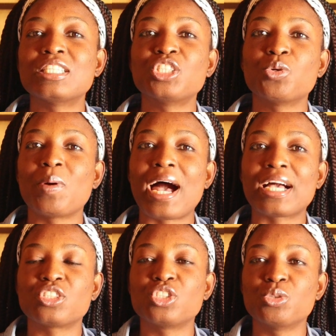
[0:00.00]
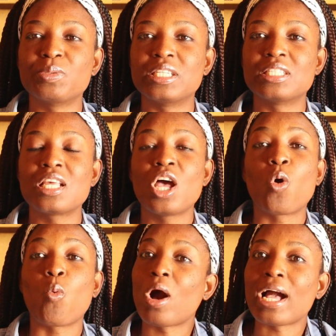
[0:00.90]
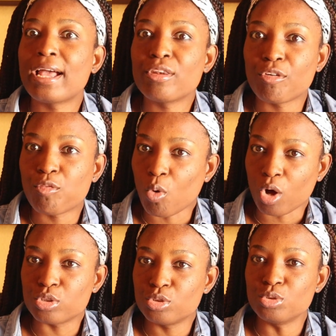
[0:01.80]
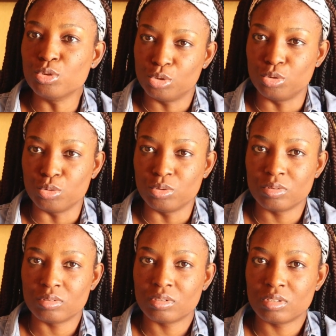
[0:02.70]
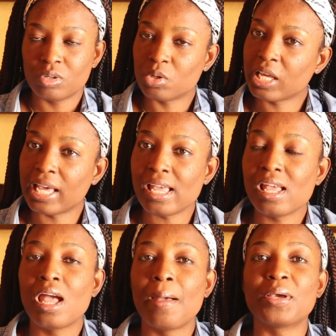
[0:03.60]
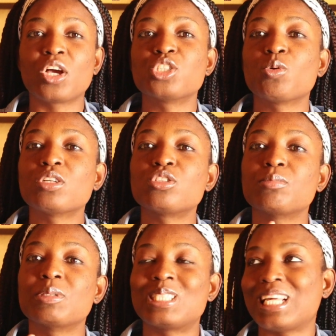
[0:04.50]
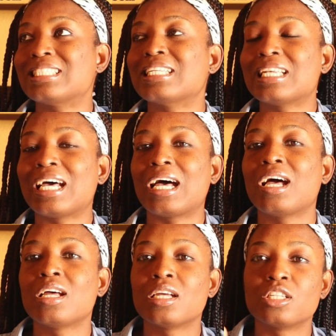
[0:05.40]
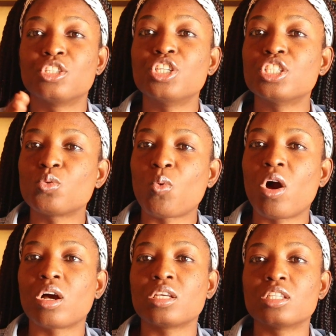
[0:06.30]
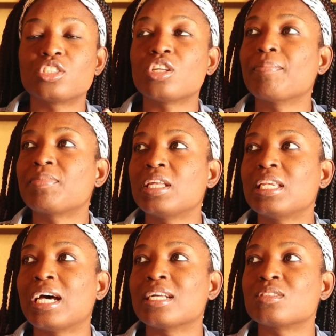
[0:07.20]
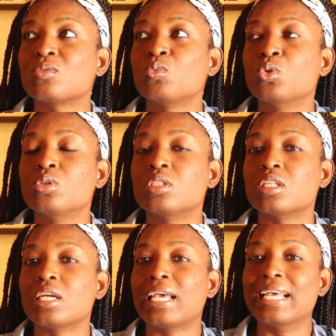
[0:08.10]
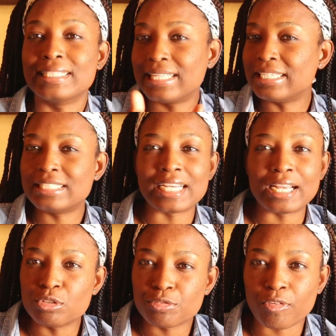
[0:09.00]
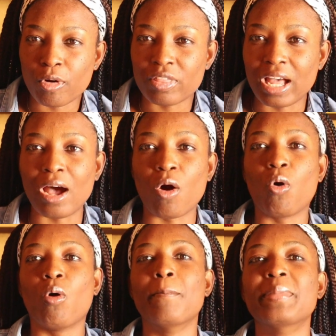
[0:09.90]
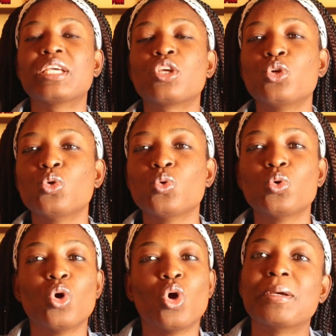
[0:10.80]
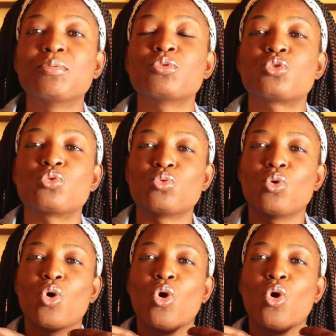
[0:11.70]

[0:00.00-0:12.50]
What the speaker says: thing she will ask you is, what kind of work do you do? Okay, because she wants to be certain that this work is something that would endanger you further or make you be able to,